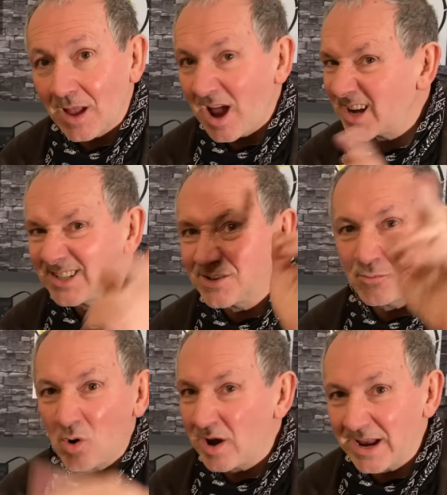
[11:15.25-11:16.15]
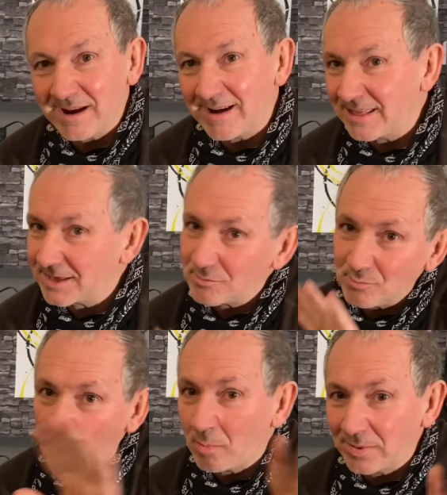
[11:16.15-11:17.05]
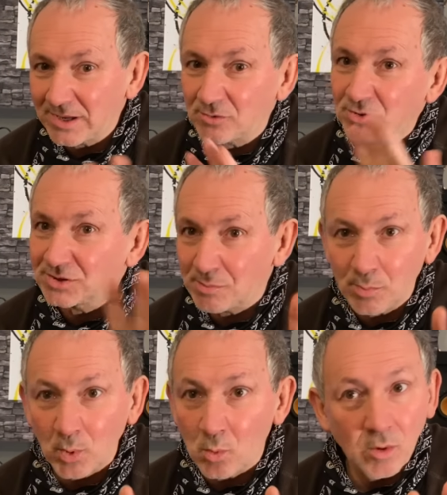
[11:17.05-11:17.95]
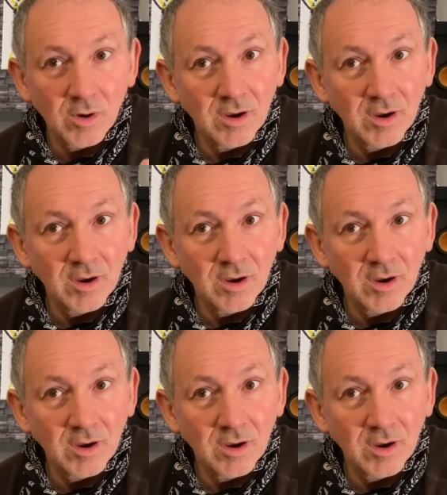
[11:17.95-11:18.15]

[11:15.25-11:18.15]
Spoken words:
And I didn't want to hear anything poppy or simple.